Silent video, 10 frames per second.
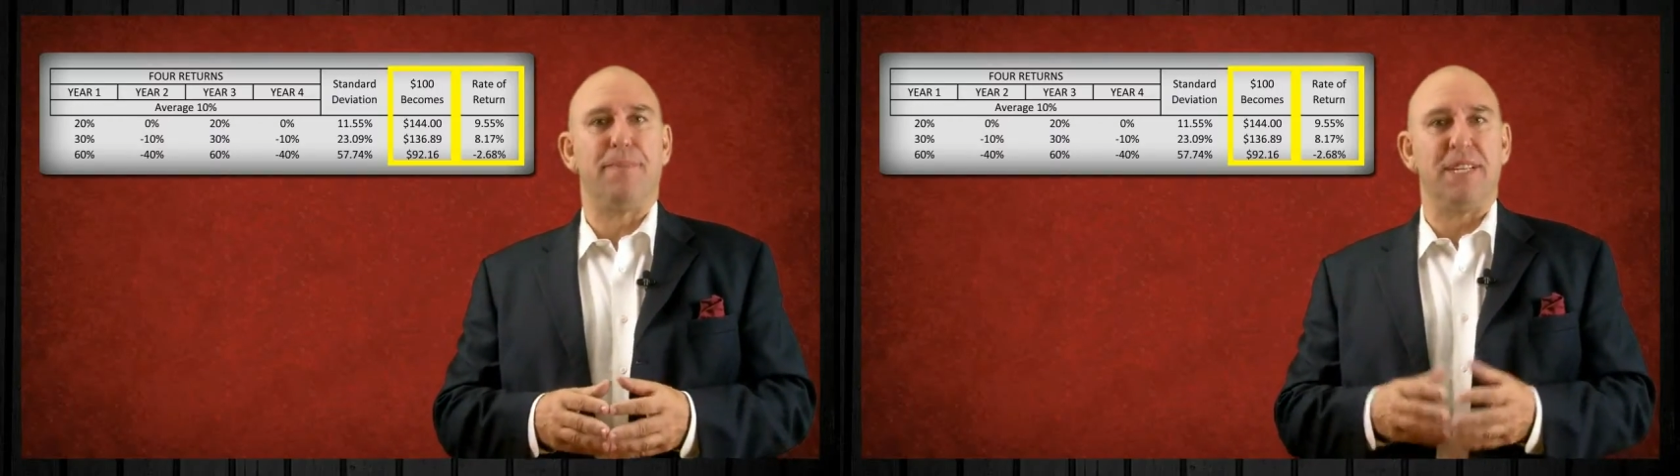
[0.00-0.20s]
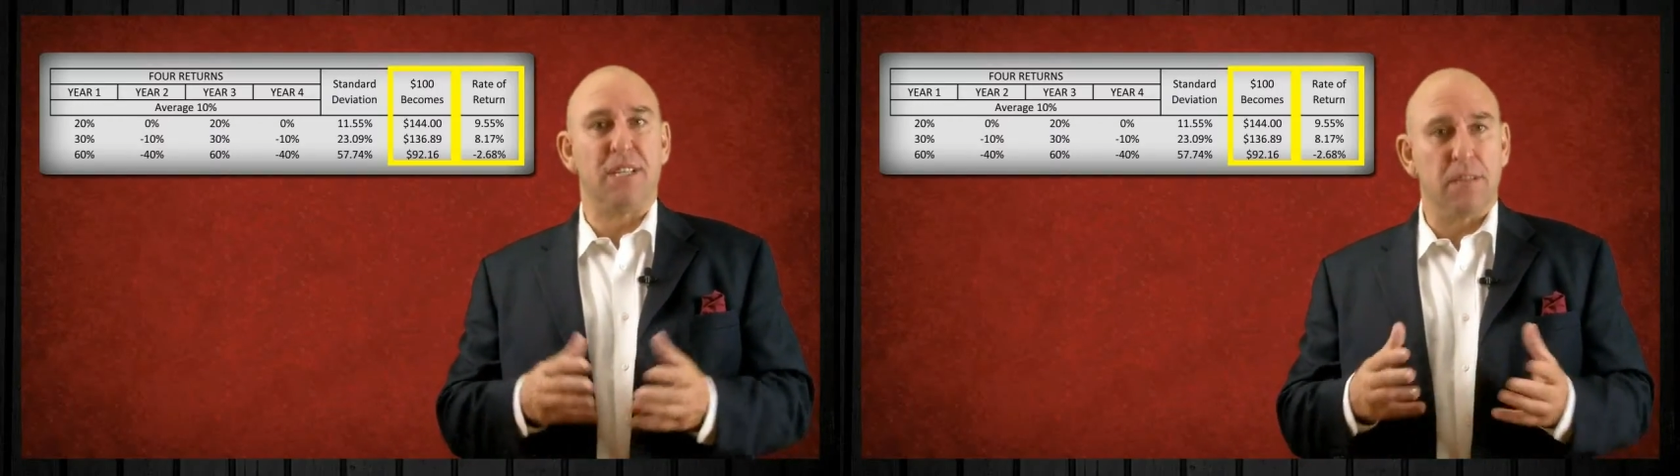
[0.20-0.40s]

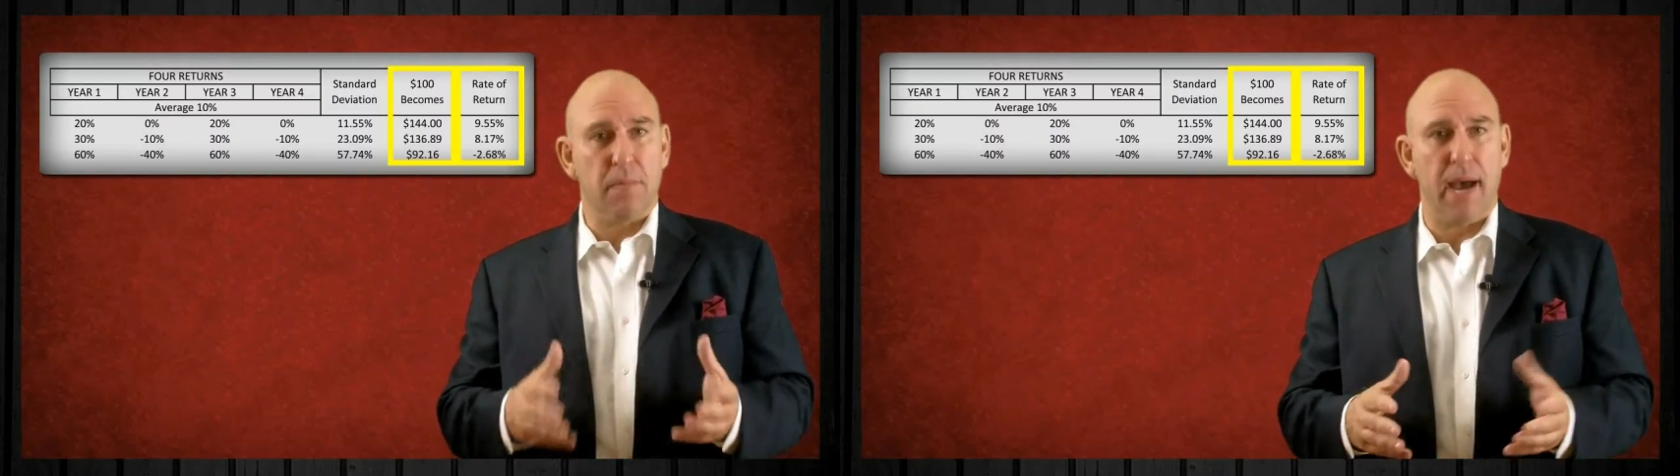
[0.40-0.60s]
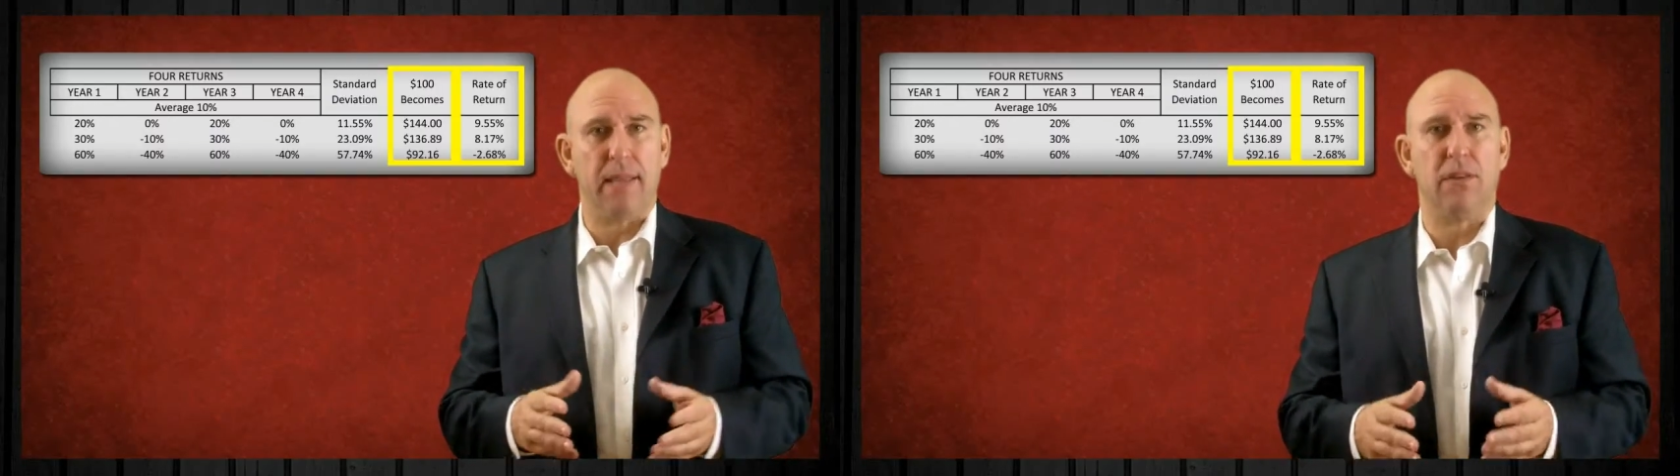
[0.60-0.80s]

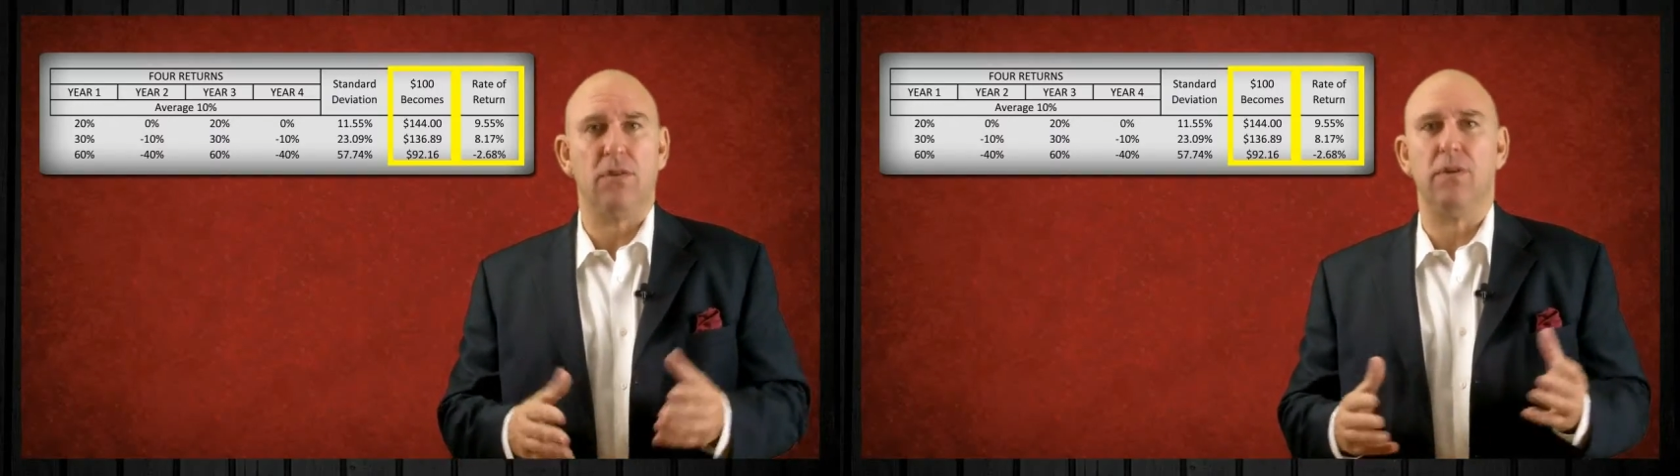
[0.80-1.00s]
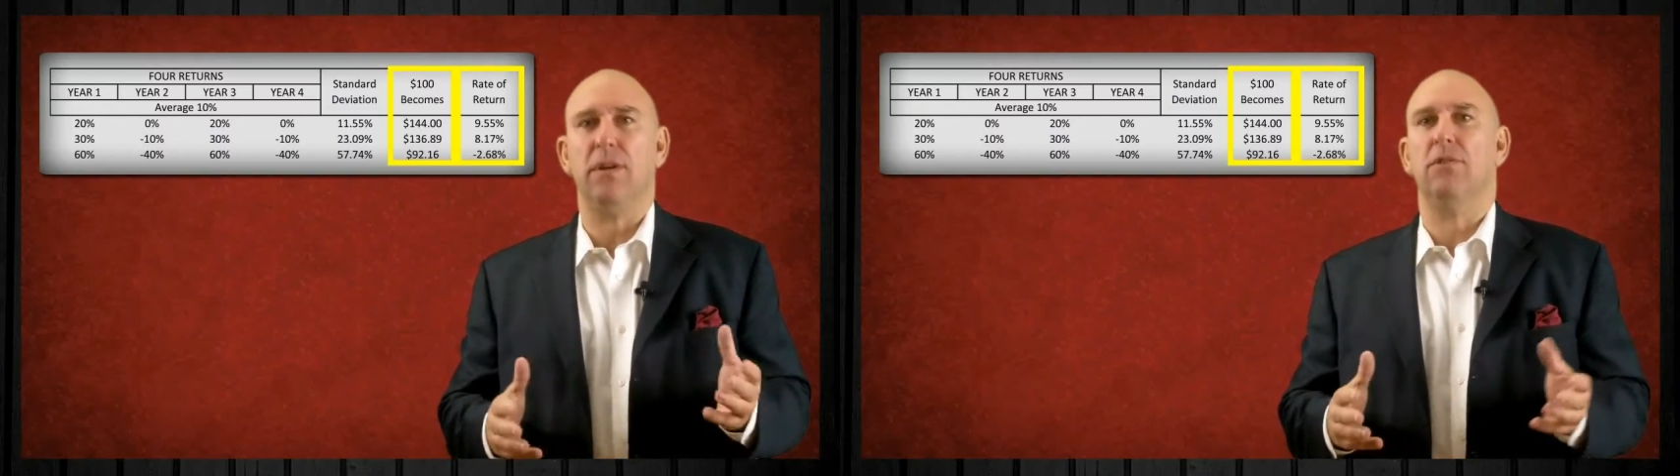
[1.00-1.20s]
despite the
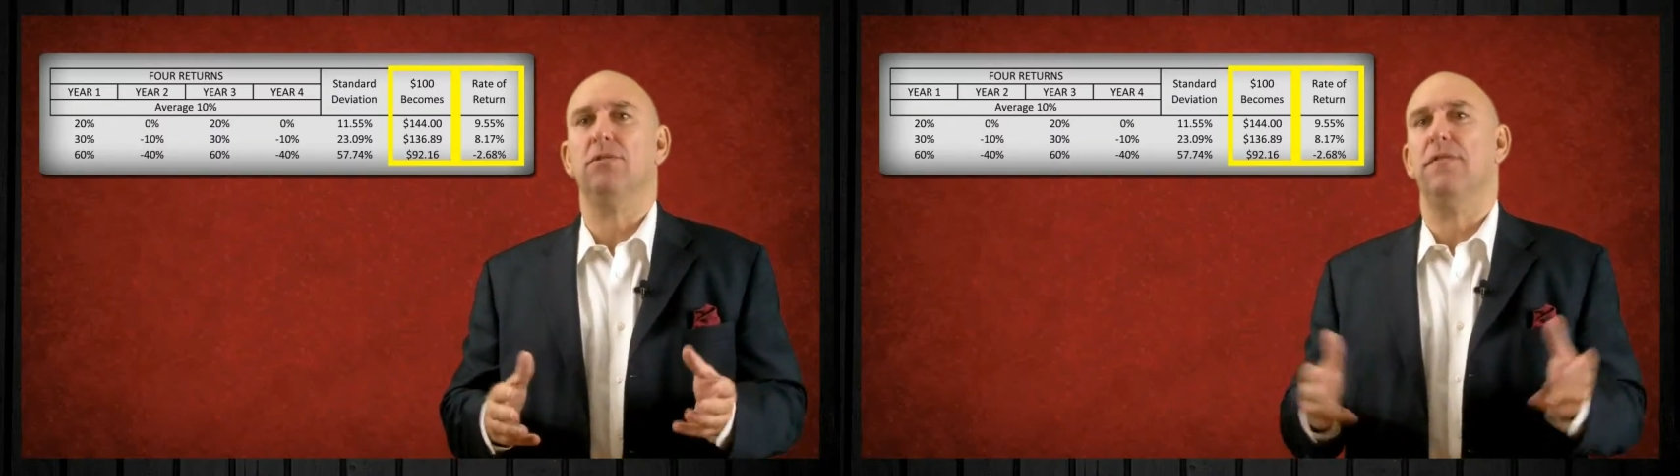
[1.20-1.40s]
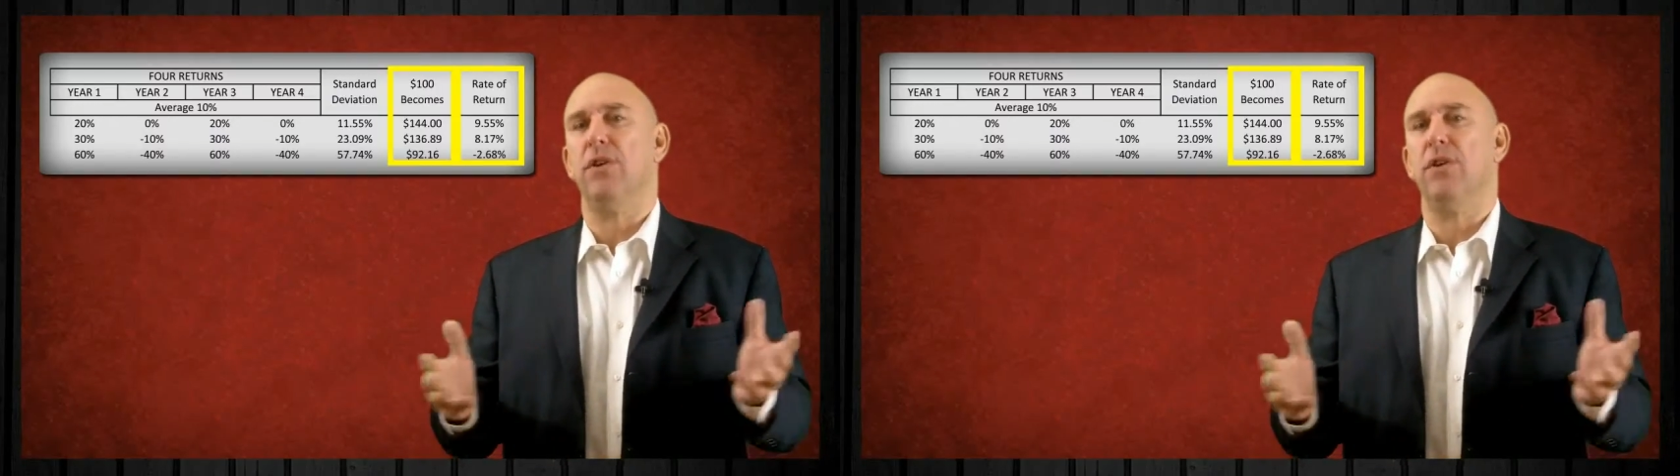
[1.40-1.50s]
2 years of